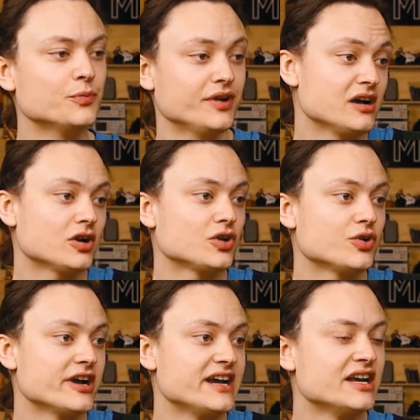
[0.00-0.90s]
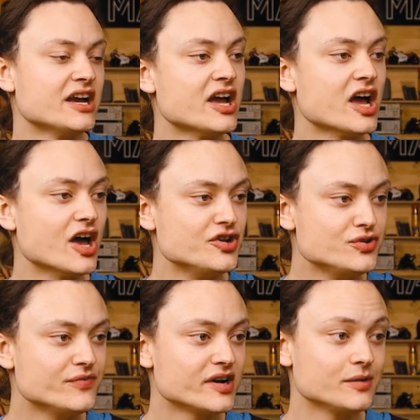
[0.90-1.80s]
we're now going to create a
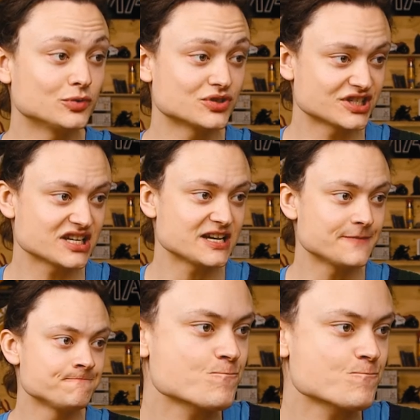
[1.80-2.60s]
new variable C.